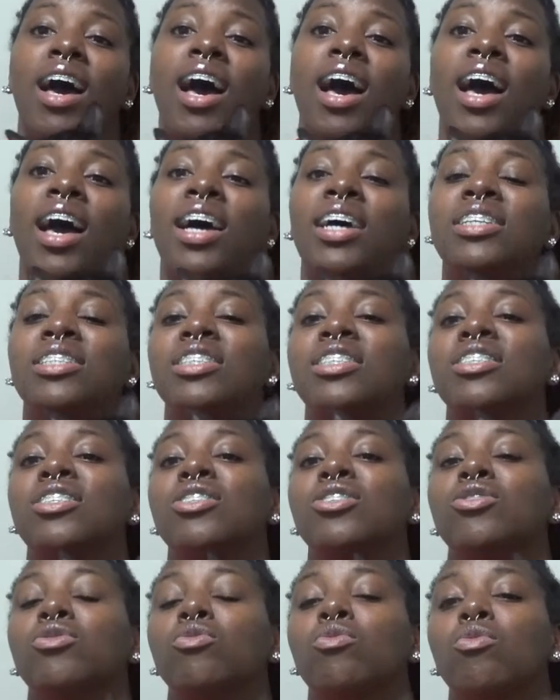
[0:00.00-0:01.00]
I
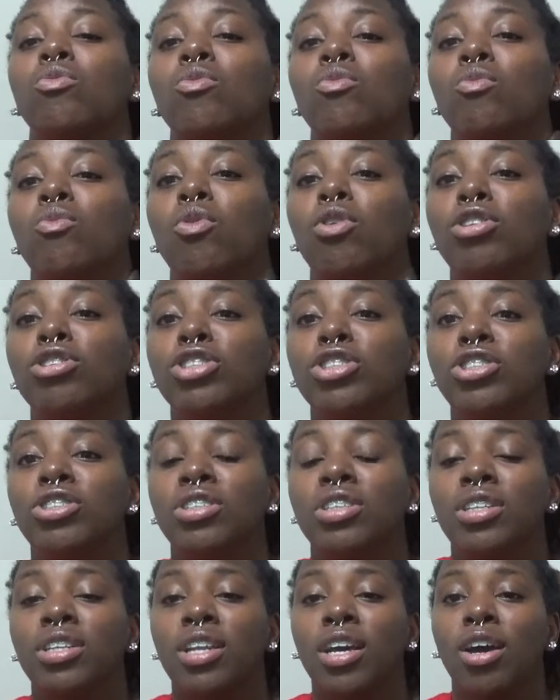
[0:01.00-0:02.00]
just want you
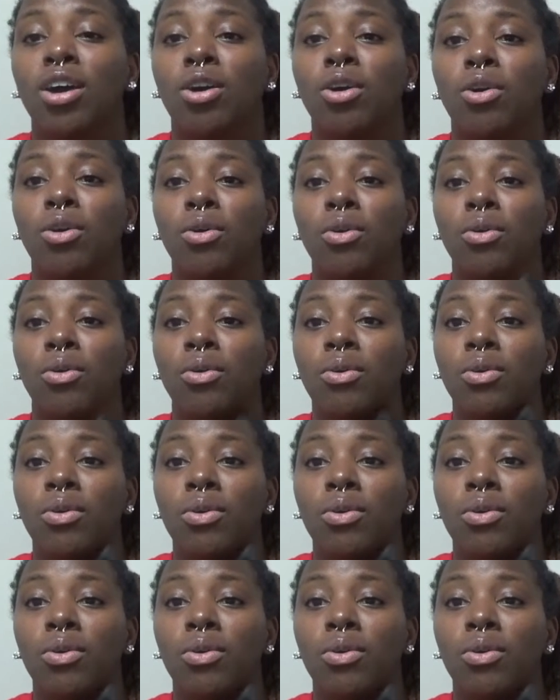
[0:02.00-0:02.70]
to know,